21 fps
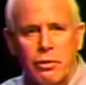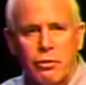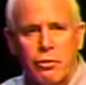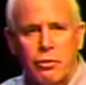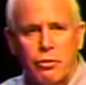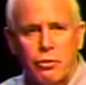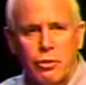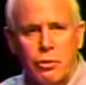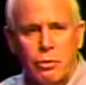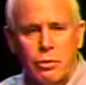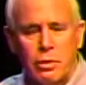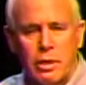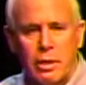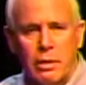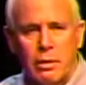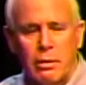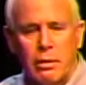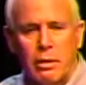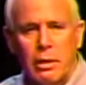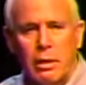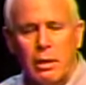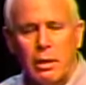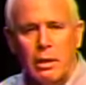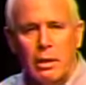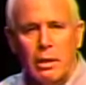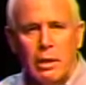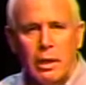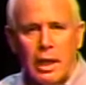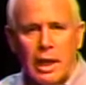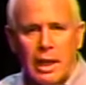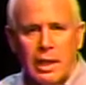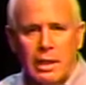the student
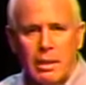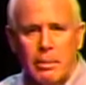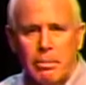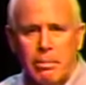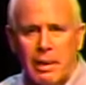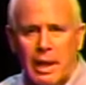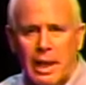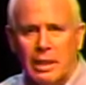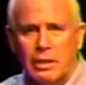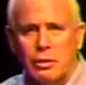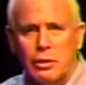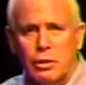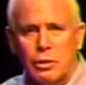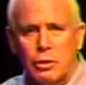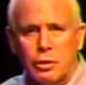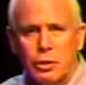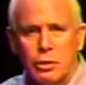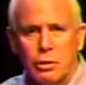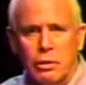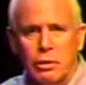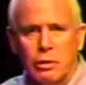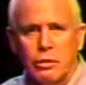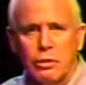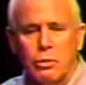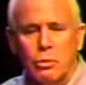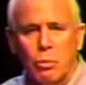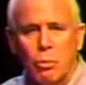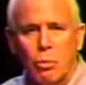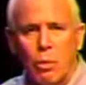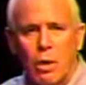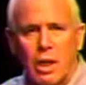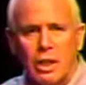and the practitioner
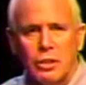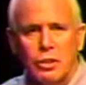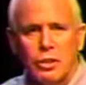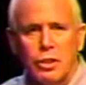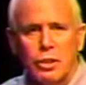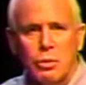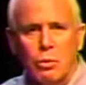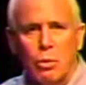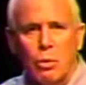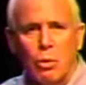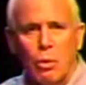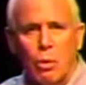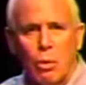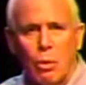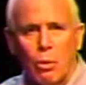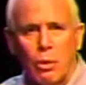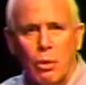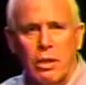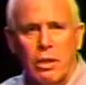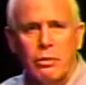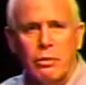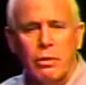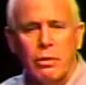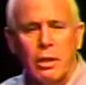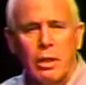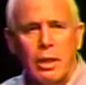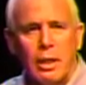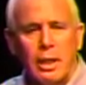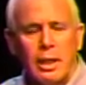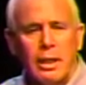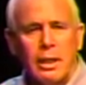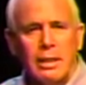to want to always
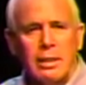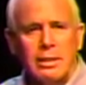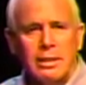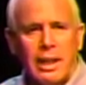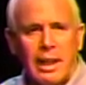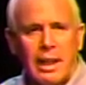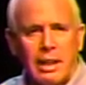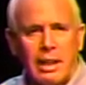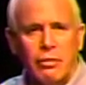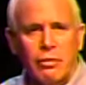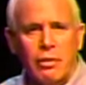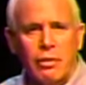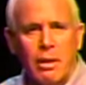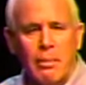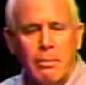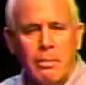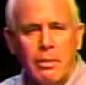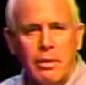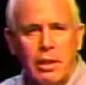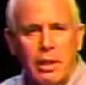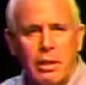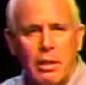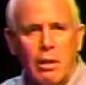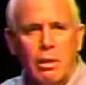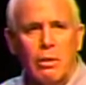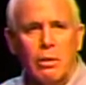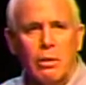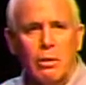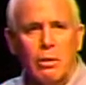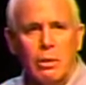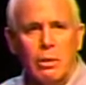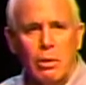take something,
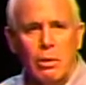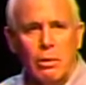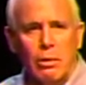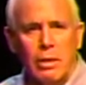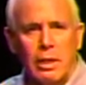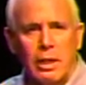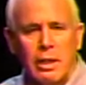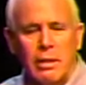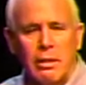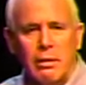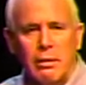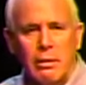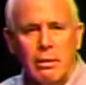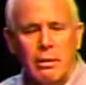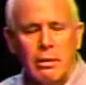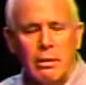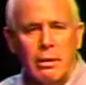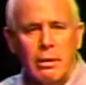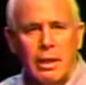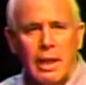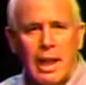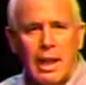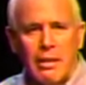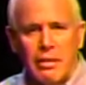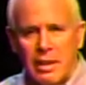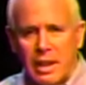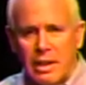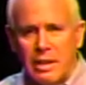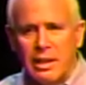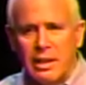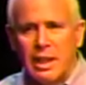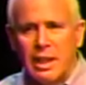learn it, and
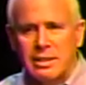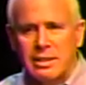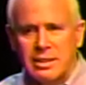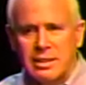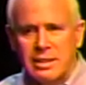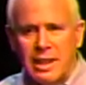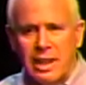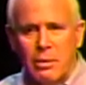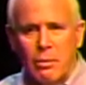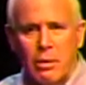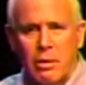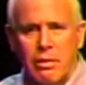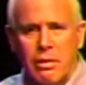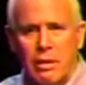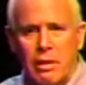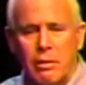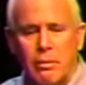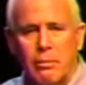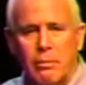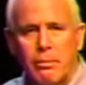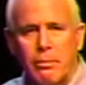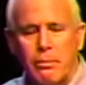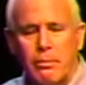then not stay with it.